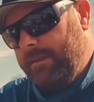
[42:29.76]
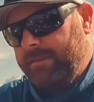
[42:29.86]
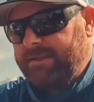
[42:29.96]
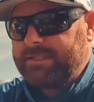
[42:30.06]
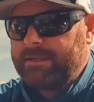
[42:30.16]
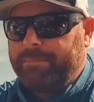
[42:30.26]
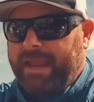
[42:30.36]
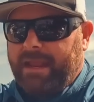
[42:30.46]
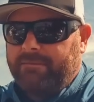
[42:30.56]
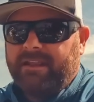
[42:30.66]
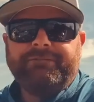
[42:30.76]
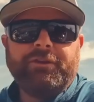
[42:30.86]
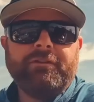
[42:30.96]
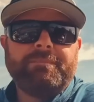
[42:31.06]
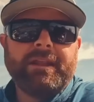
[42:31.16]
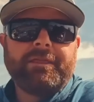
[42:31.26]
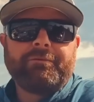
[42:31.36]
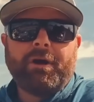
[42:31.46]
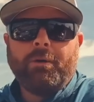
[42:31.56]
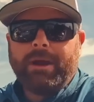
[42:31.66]
This is a bait that if you've been
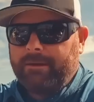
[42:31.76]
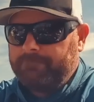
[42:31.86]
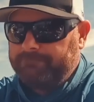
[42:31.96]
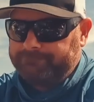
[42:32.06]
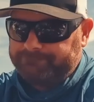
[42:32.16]
throwing